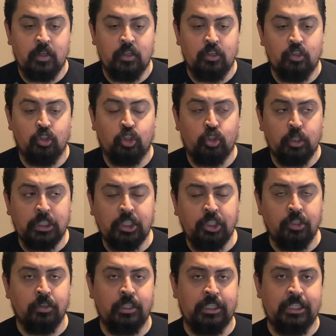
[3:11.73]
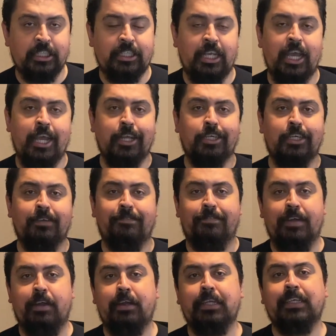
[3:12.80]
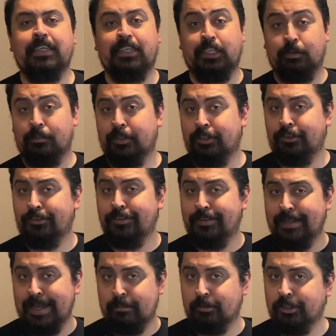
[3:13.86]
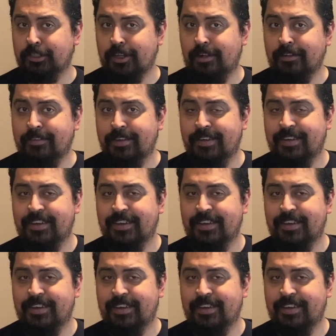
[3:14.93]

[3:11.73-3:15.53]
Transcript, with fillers: Nutritionally, it's actually very similar to table salt.